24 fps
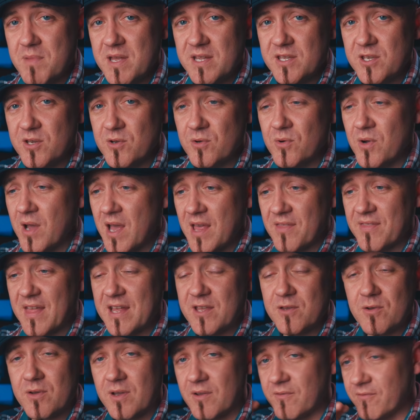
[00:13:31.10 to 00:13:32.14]
menu that
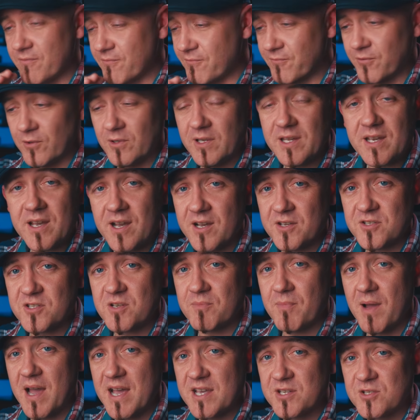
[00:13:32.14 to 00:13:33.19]
you can fully
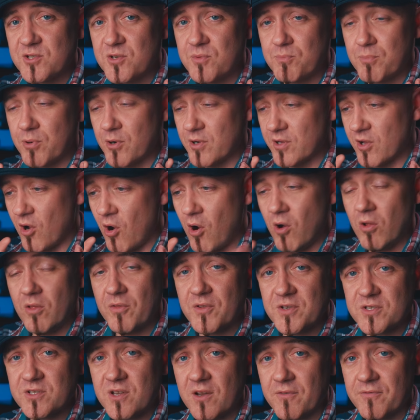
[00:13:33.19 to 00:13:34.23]
customize to put all
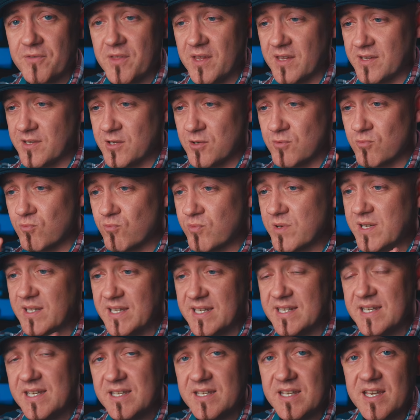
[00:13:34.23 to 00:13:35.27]
the stuff that you
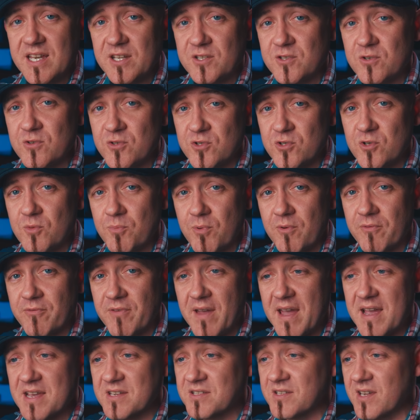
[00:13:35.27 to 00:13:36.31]
really need to get to super
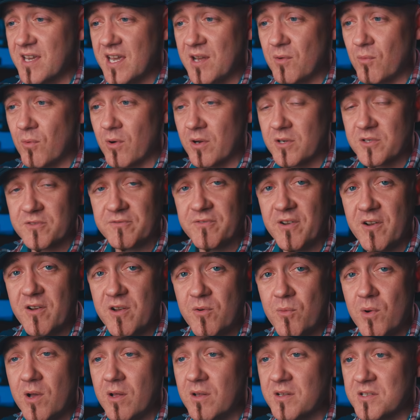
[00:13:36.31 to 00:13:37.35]
fast. It works very
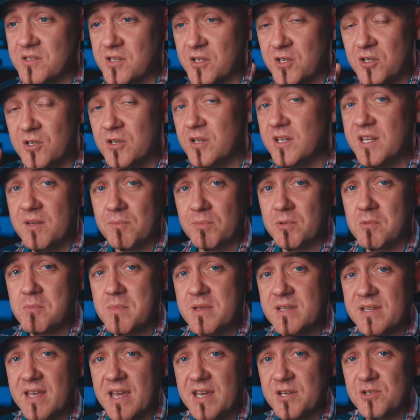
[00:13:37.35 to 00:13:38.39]
well. It's a good
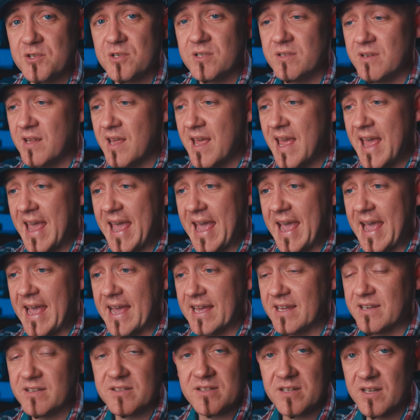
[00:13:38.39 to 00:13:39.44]
implementation,
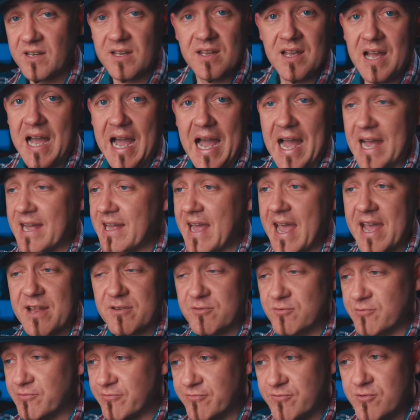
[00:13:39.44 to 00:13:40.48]
and I
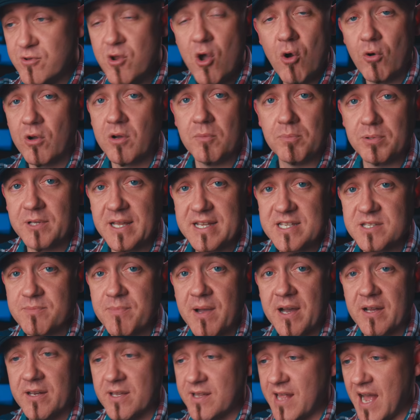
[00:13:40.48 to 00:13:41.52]
had no complaints
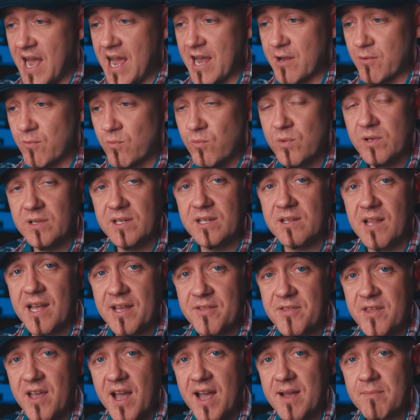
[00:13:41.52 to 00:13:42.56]
about it. I really
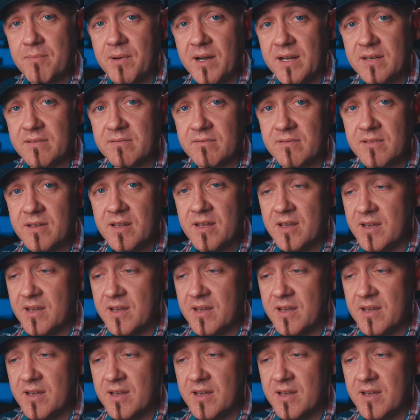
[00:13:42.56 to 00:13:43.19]
like the I button.